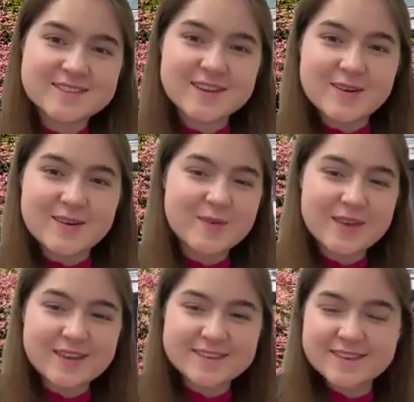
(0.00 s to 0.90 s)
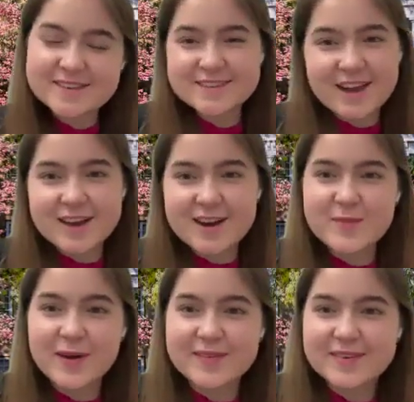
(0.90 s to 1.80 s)
and so we get to chat
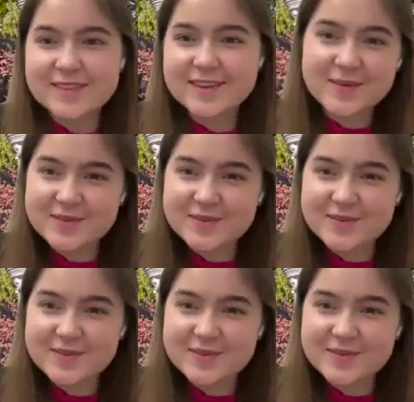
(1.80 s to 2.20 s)
about